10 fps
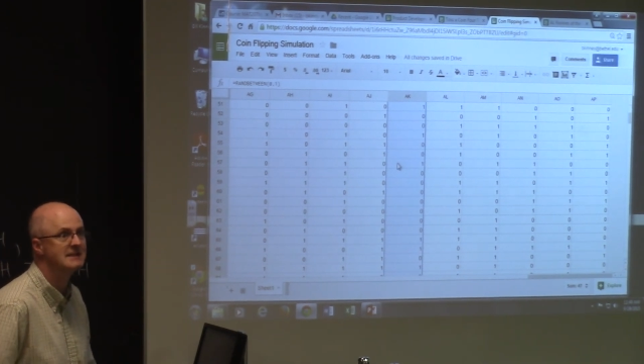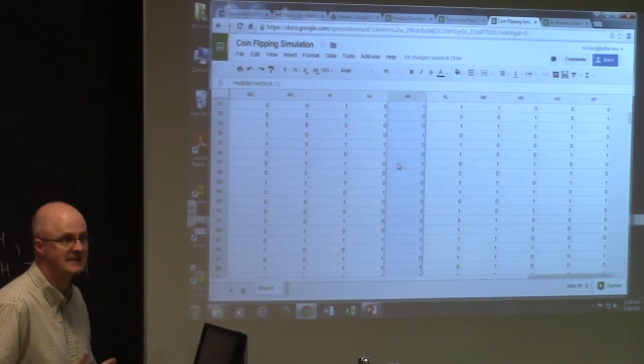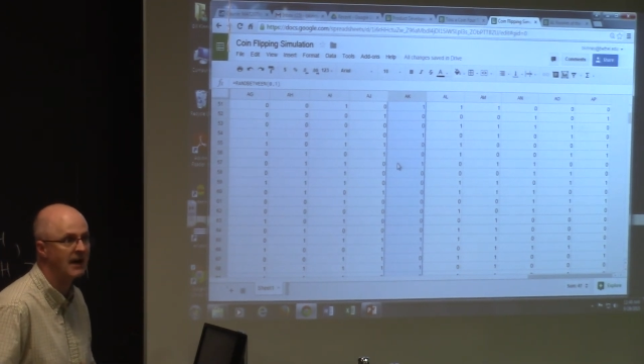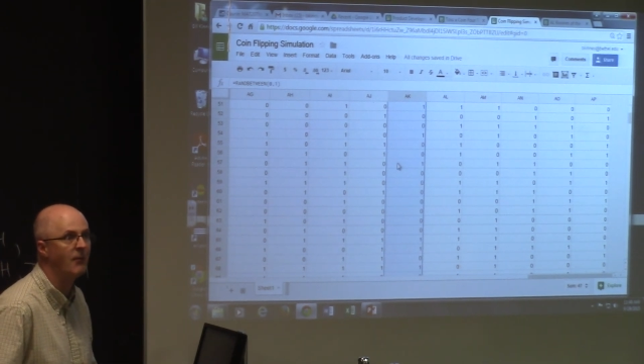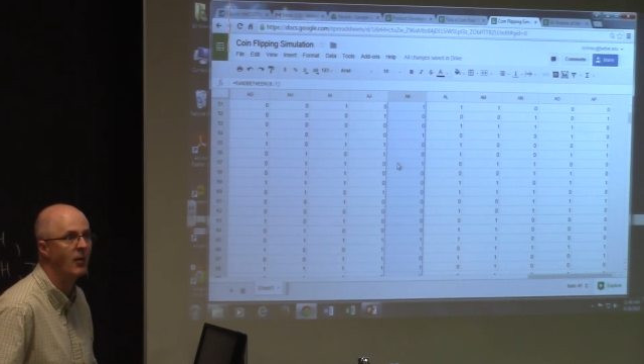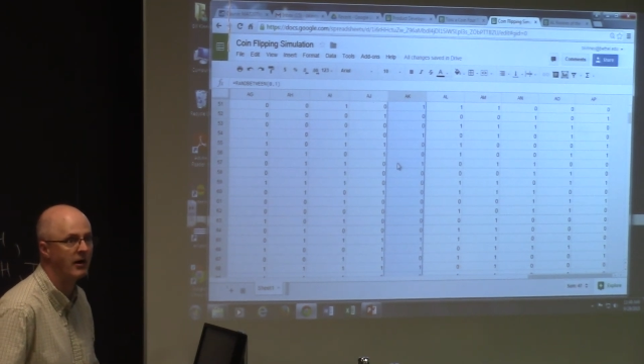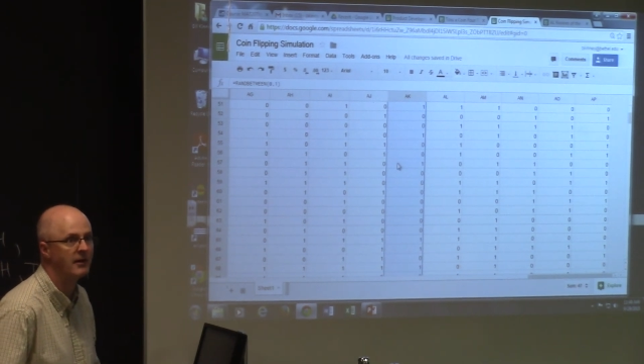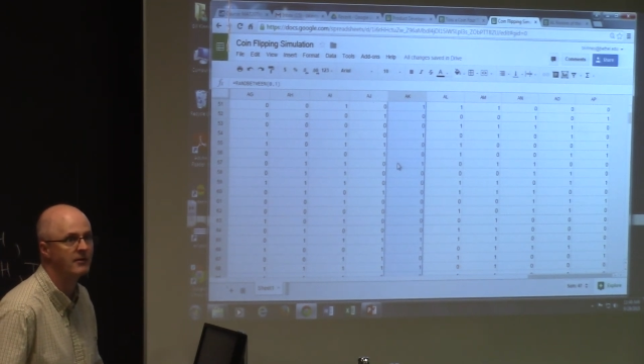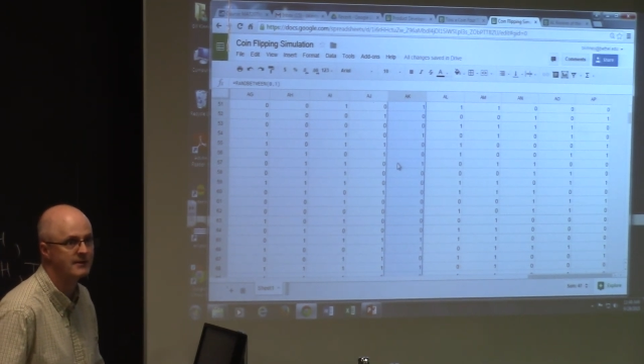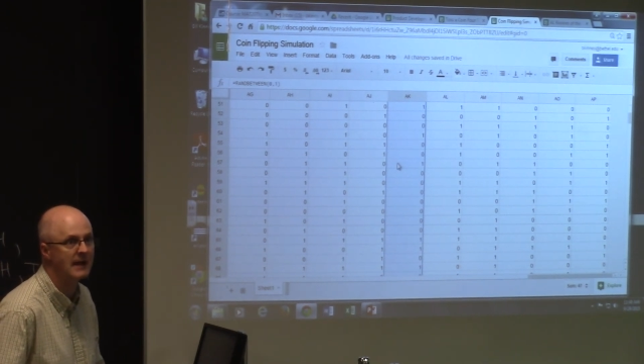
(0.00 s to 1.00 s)
somewhere
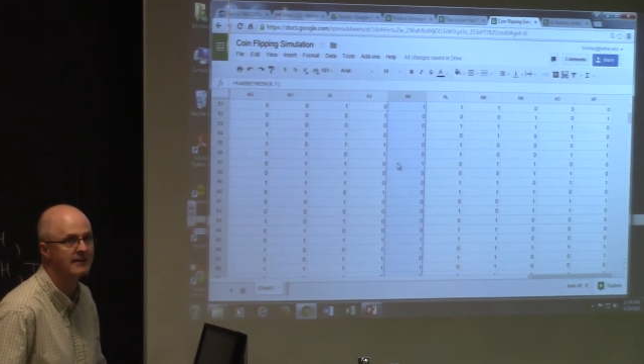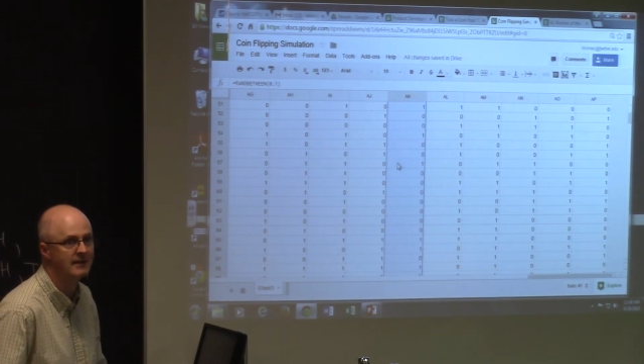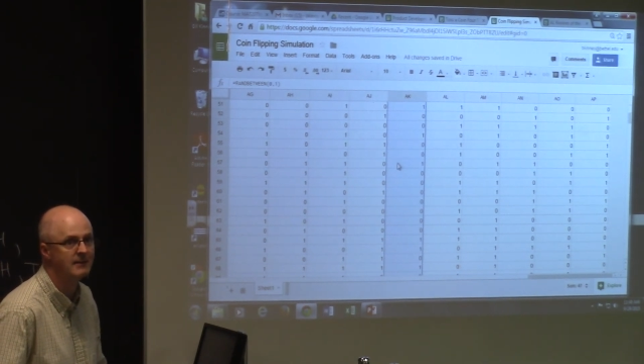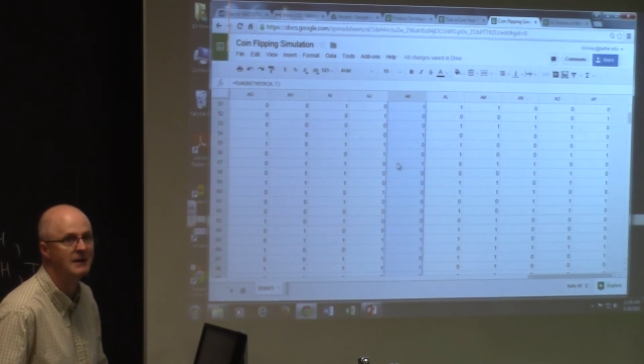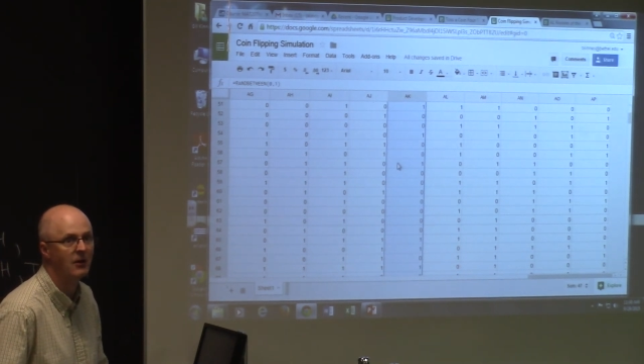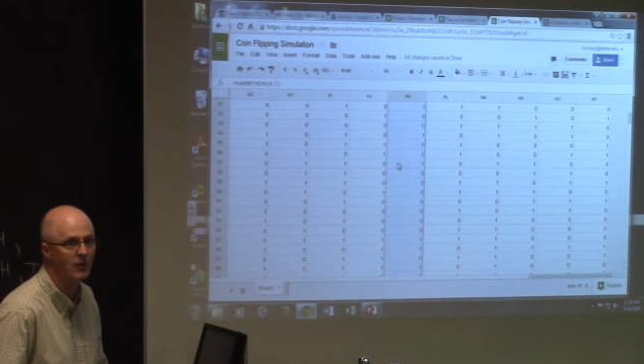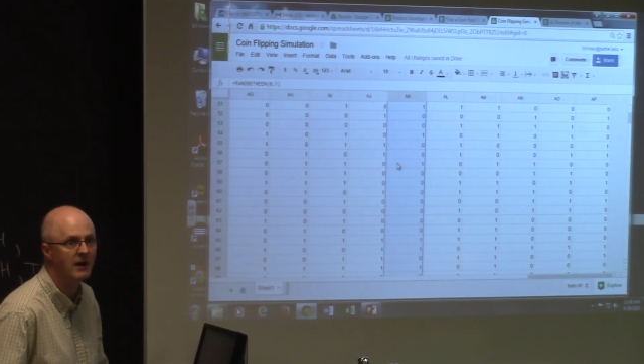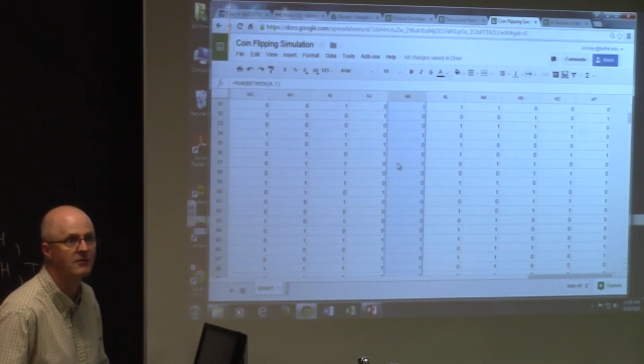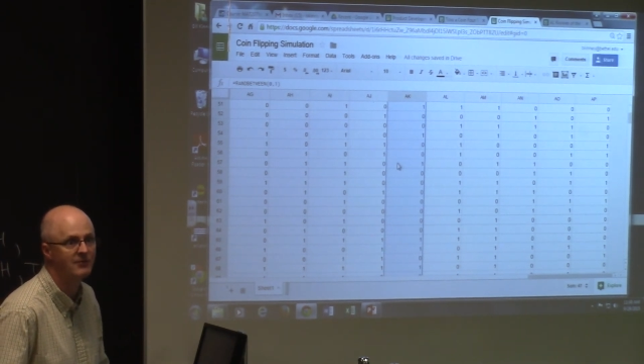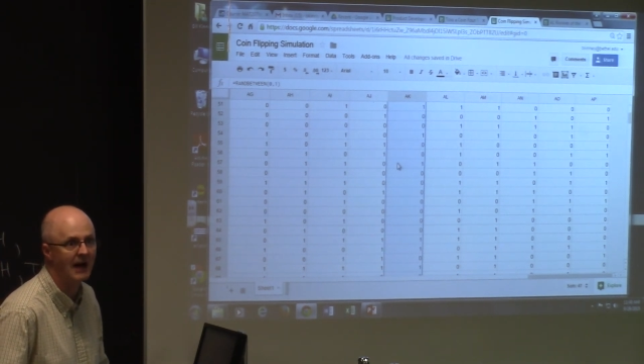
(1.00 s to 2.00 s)
there was likely to be a
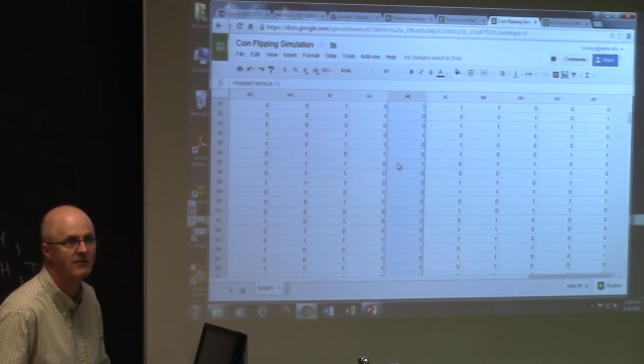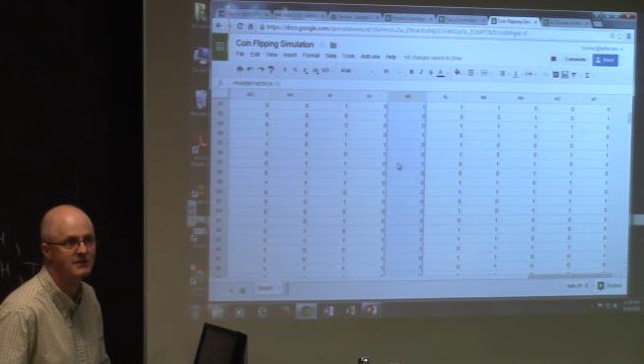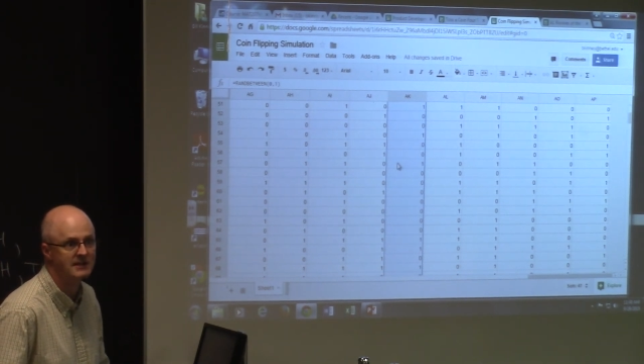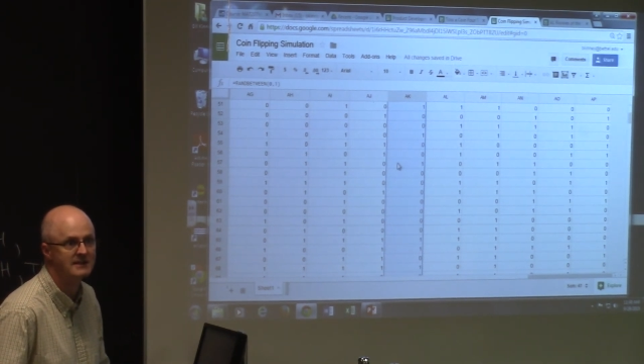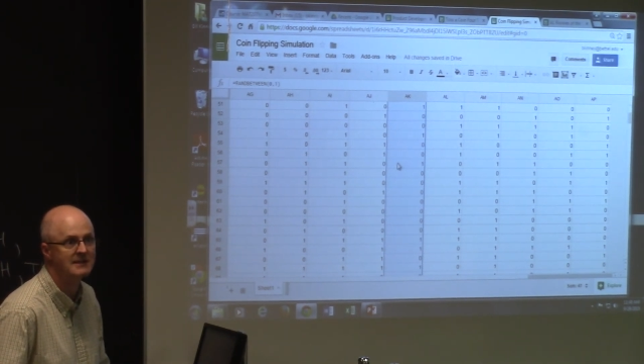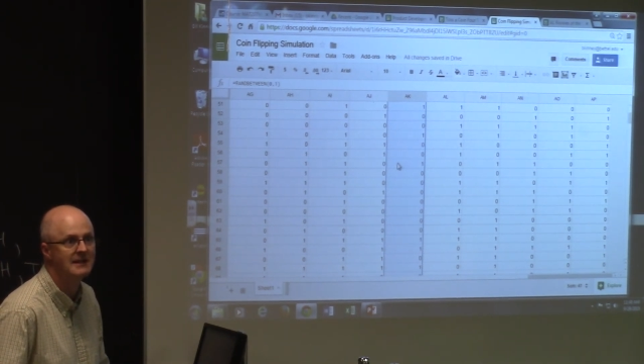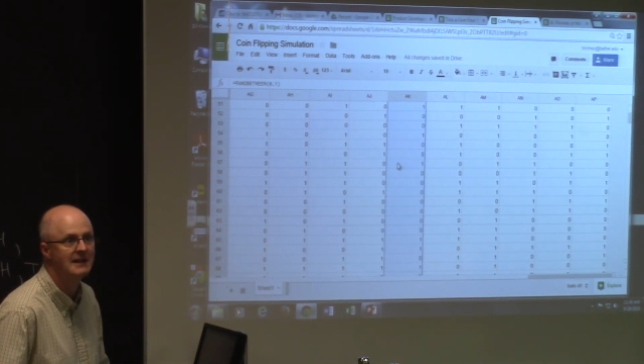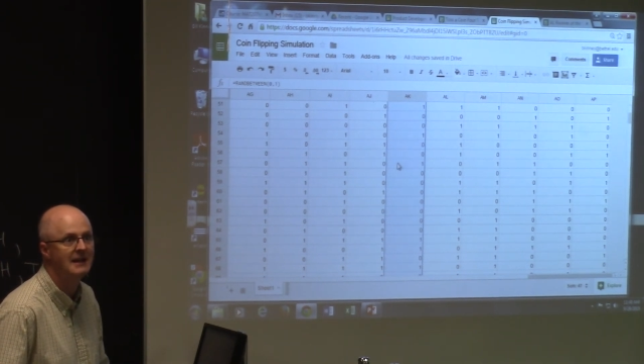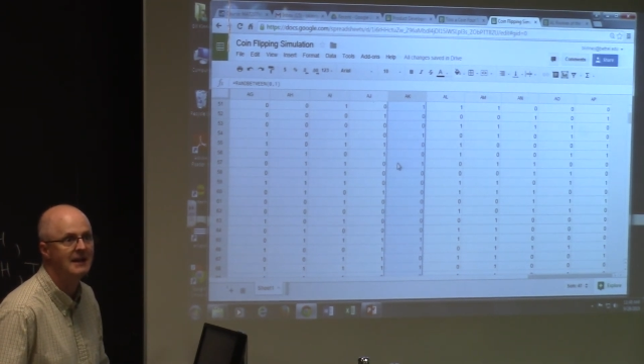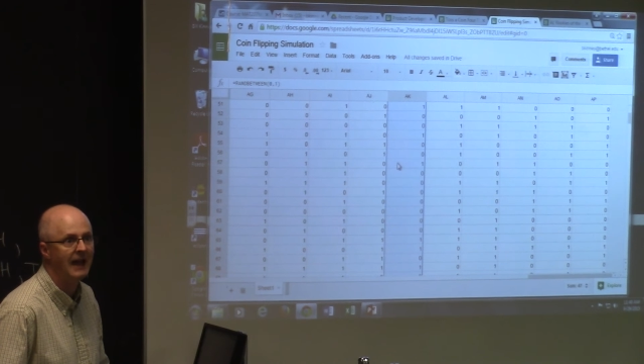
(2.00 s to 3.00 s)
run of five or six
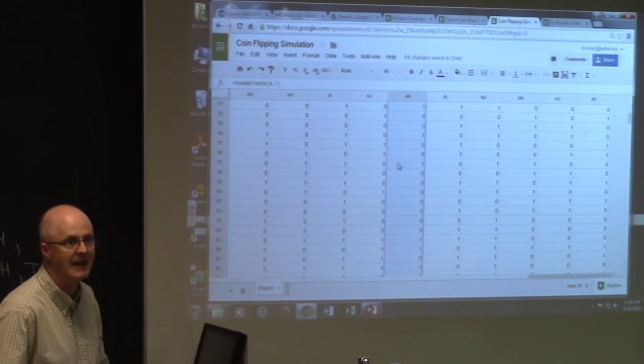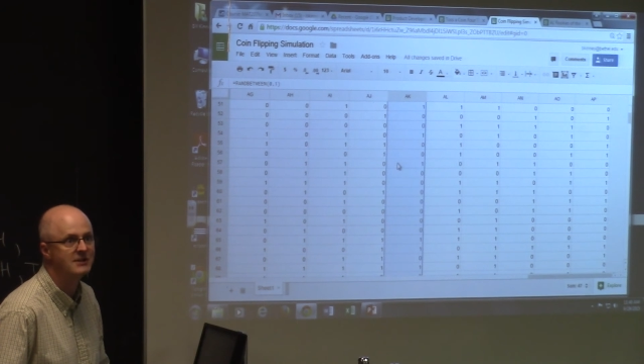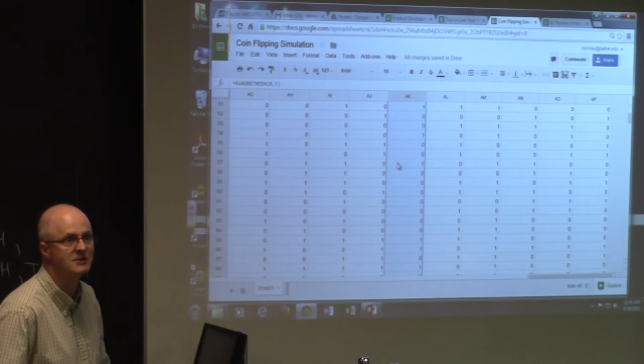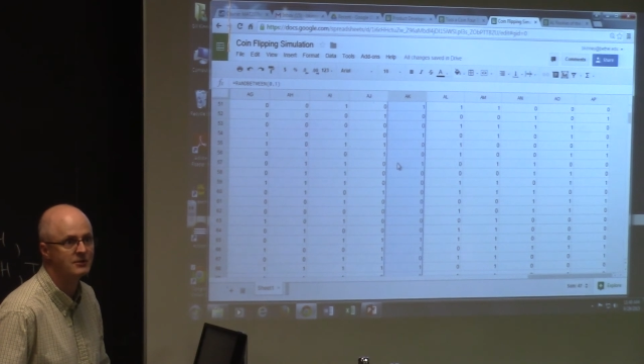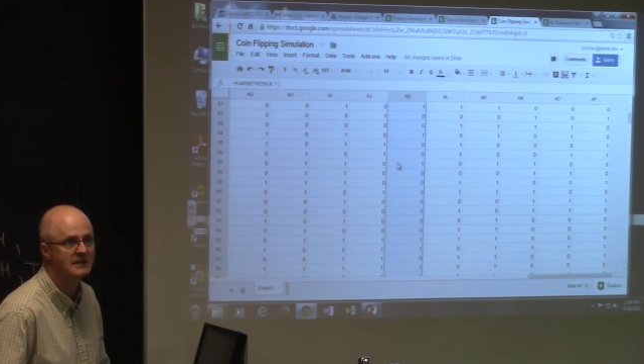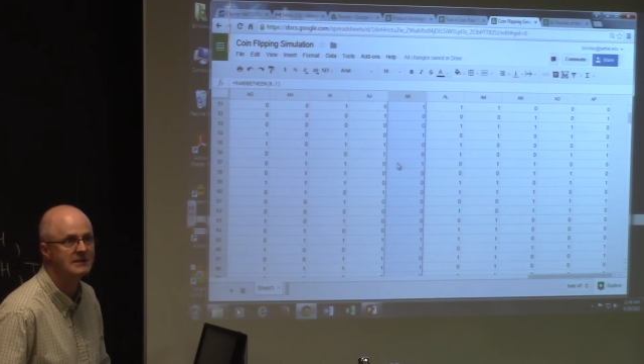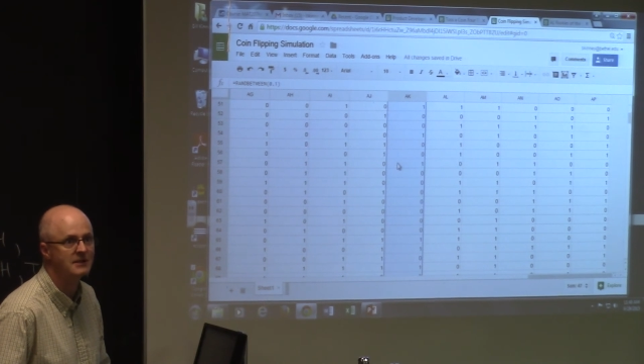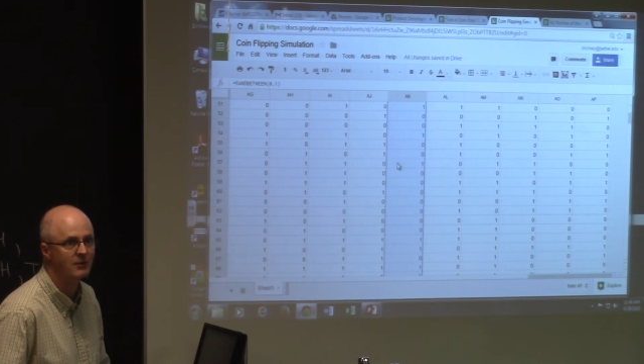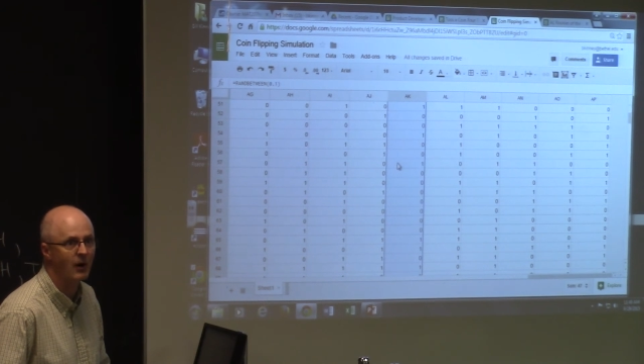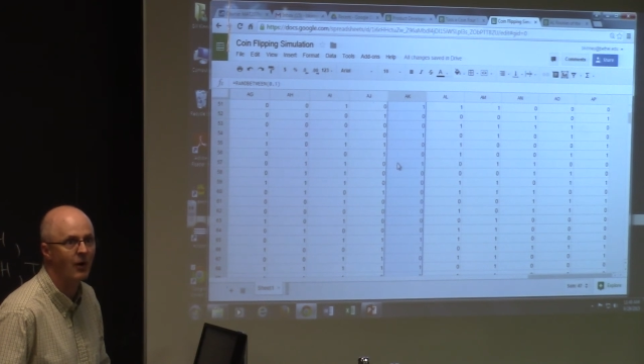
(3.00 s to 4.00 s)
H's or T's
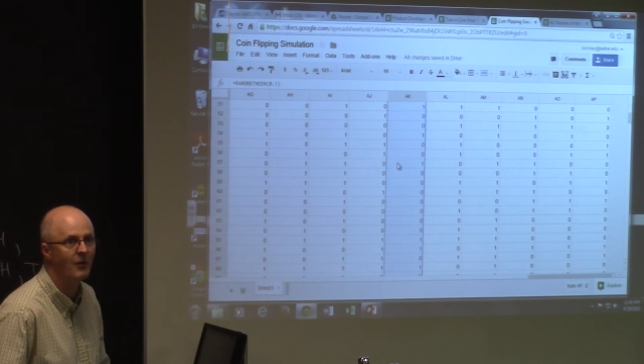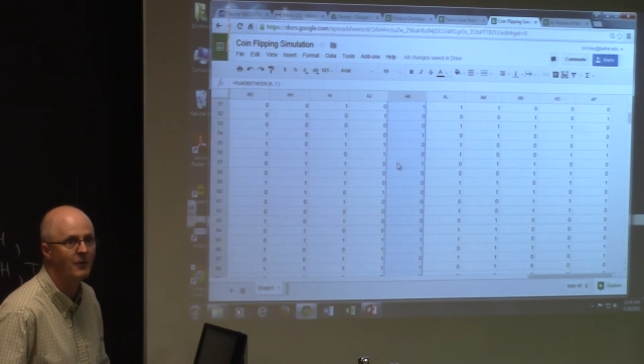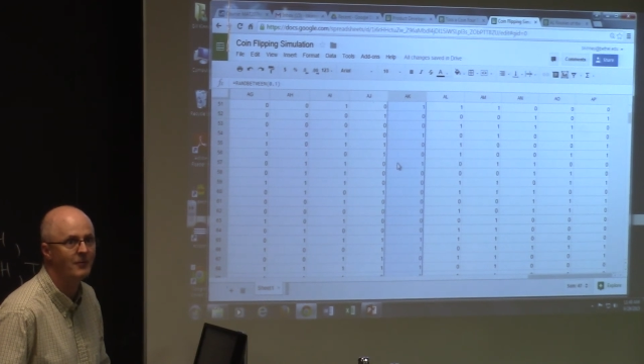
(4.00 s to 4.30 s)
in a row.